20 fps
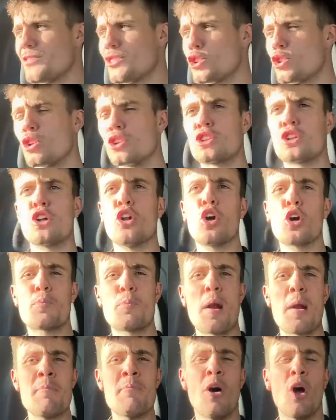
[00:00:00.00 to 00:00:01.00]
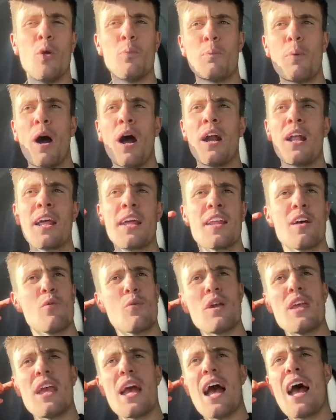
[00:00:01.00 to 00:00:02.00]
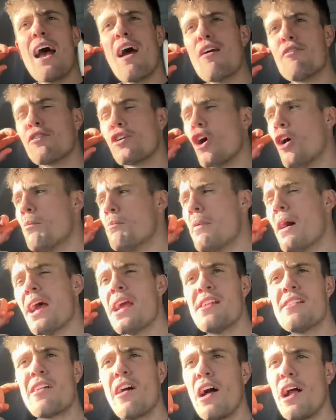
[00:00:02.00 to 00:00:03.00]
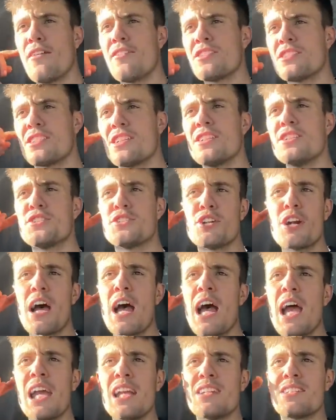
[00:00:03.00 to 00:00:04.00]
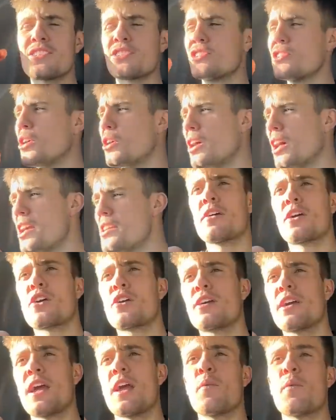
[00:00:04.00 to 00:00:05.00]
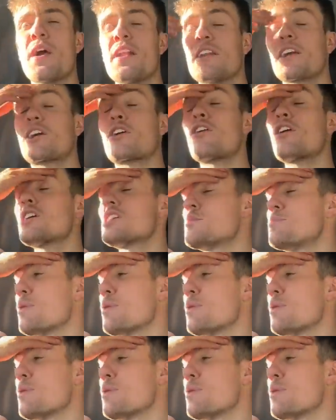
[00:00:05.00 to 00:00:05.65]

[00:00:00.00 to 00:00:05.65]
So it's Gloagburn malt barley that we have combined, harvested, dried, stored. It went to Crisp